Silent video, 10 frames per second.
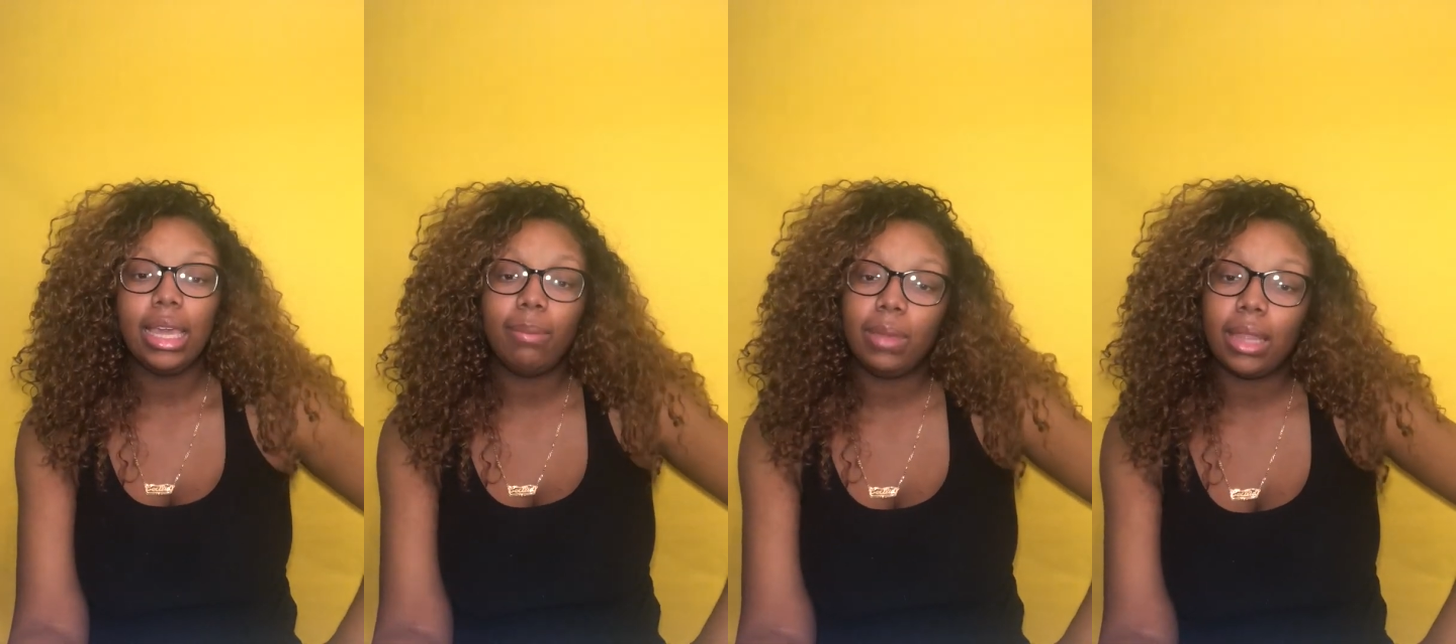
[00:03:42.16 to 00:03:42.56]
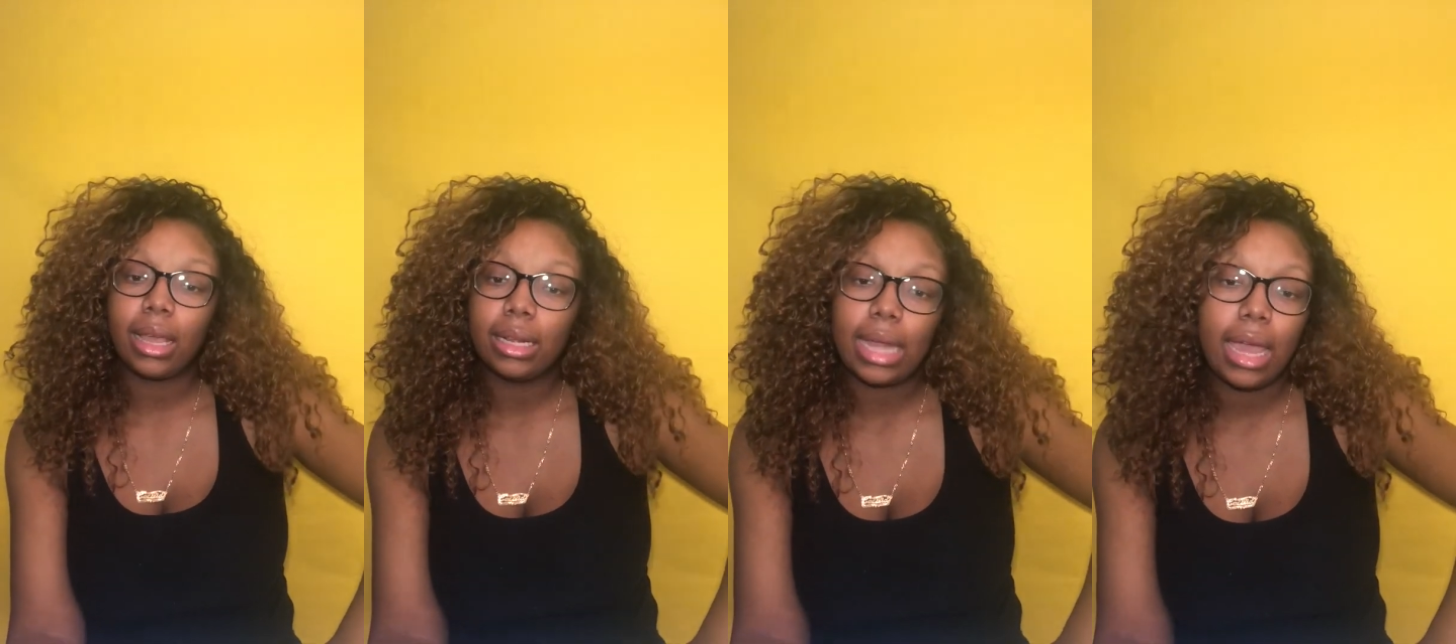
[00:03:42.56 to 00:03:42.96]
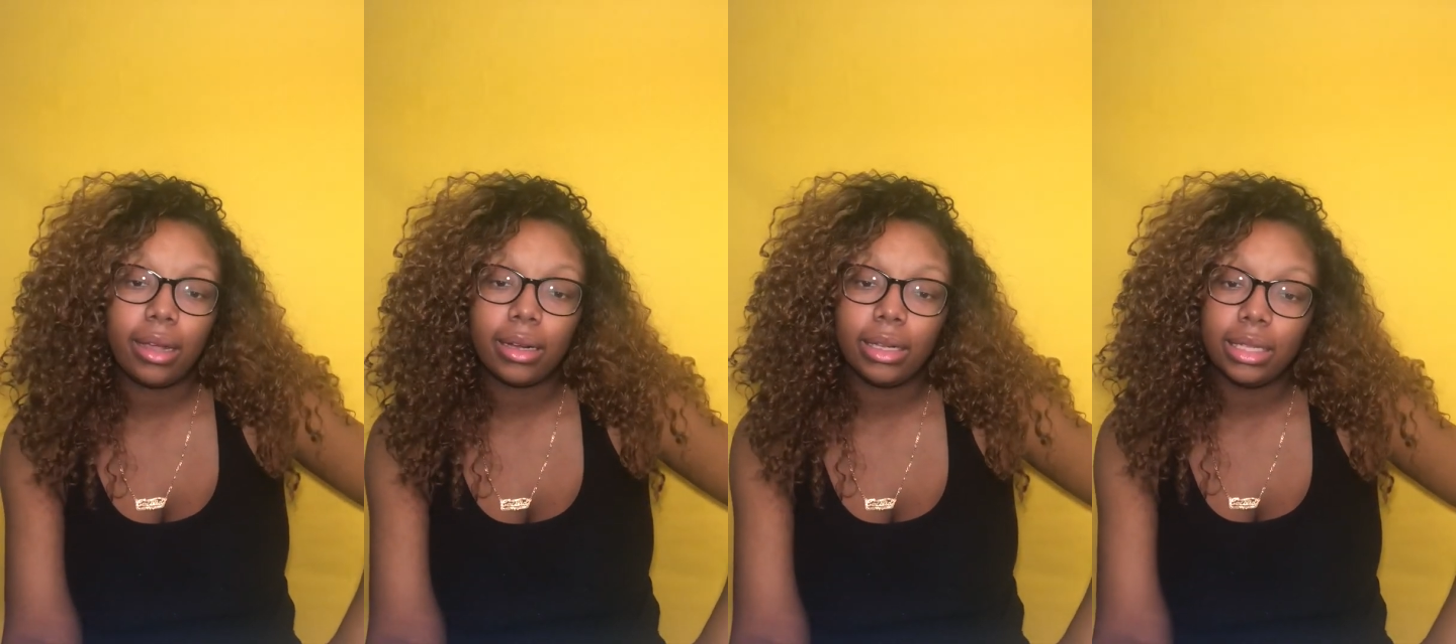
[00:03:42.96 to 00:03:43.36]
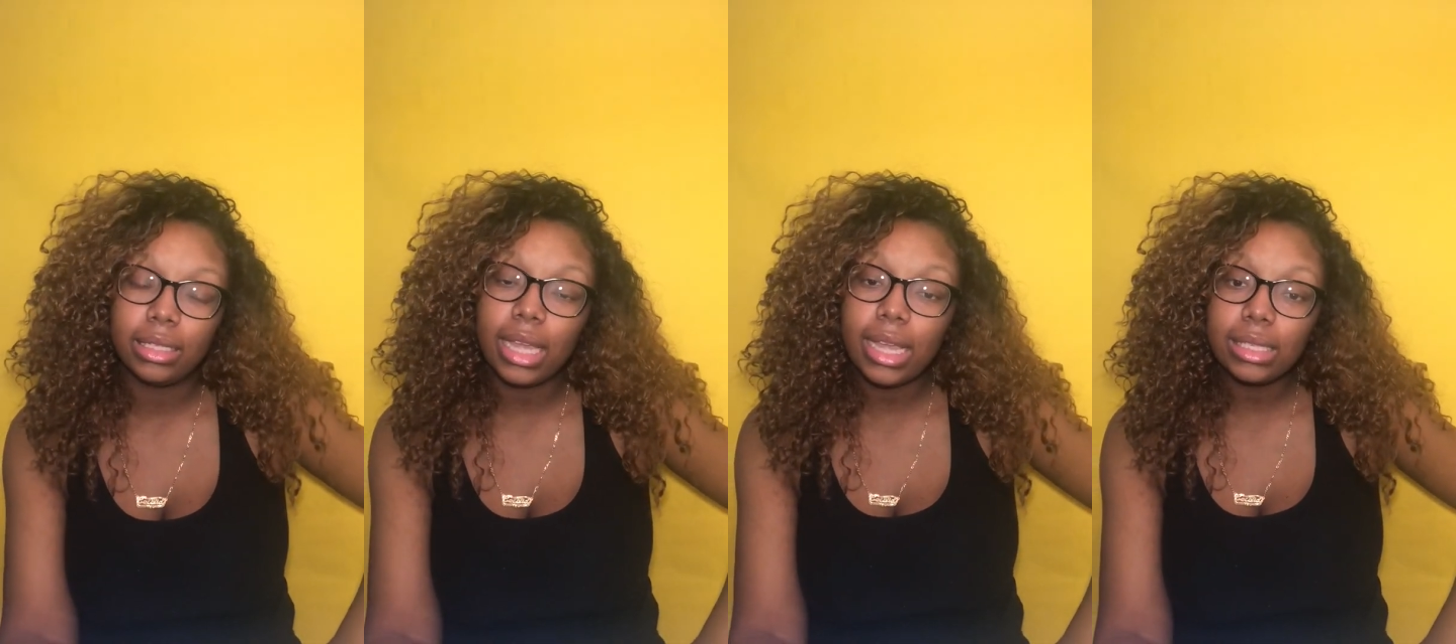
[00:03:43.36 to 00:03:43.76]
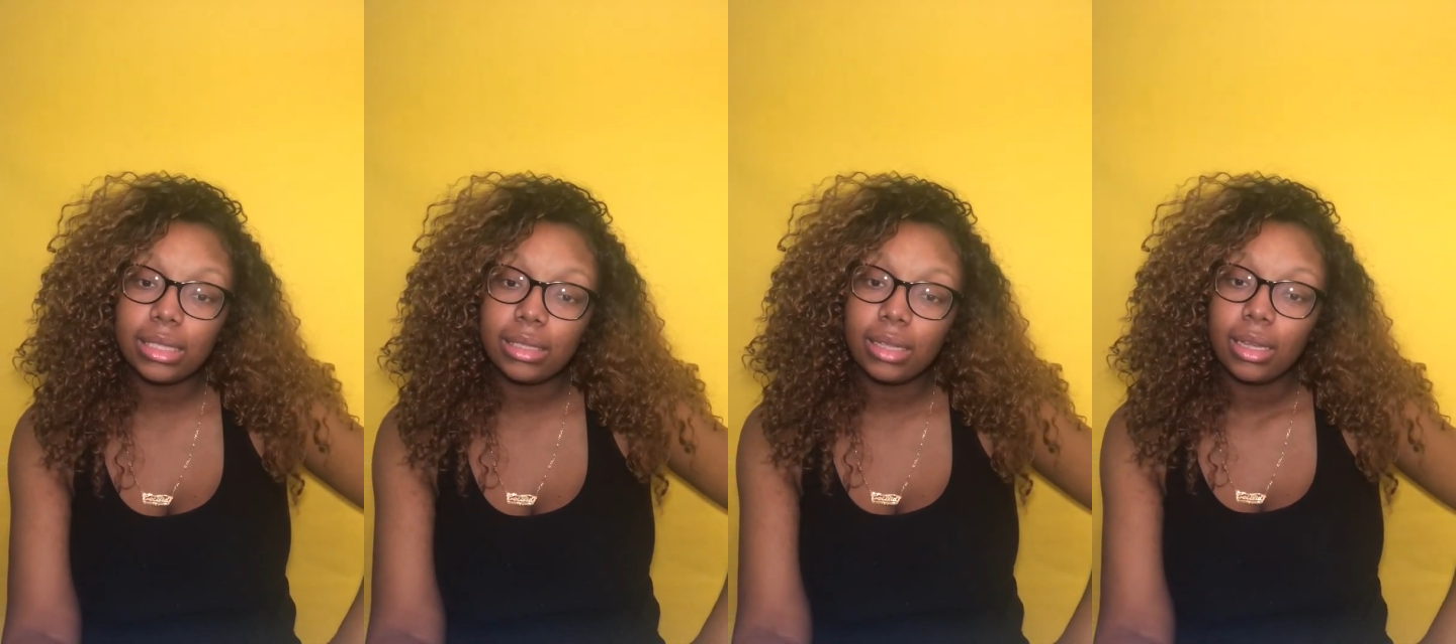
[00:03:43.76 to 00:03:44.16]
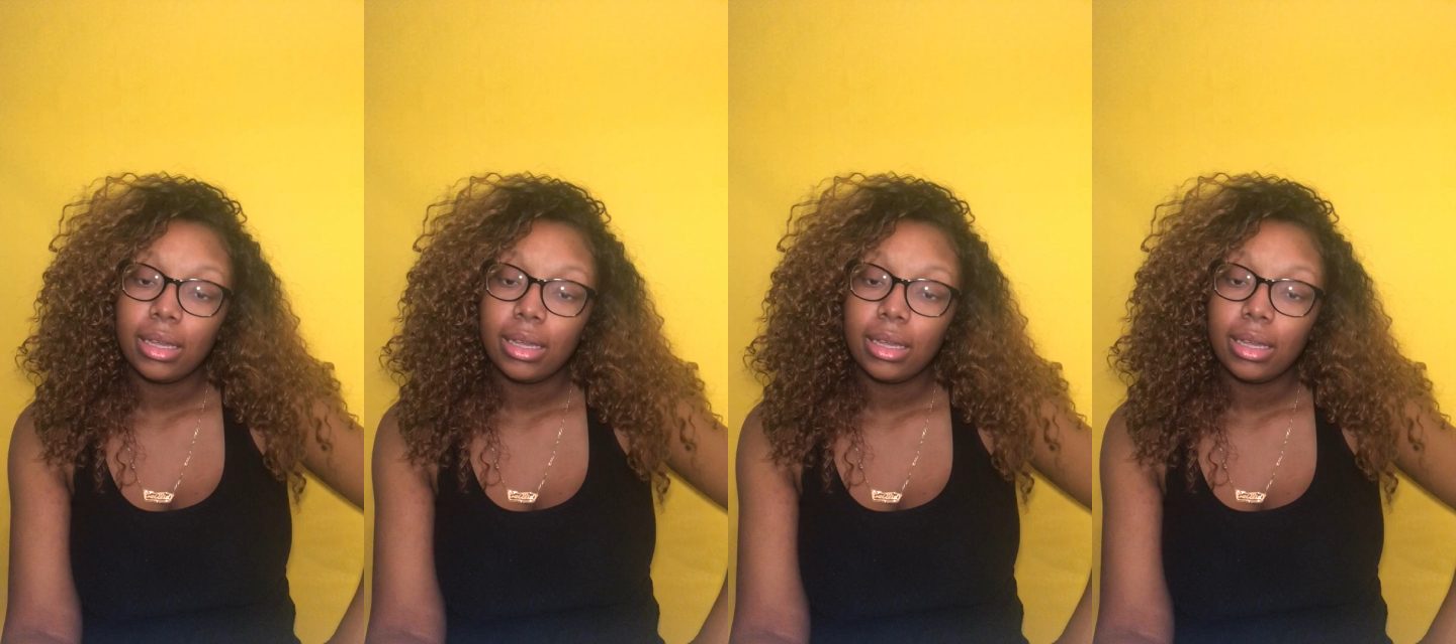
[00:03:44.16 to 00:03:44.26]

hit me like a dagger in the chest.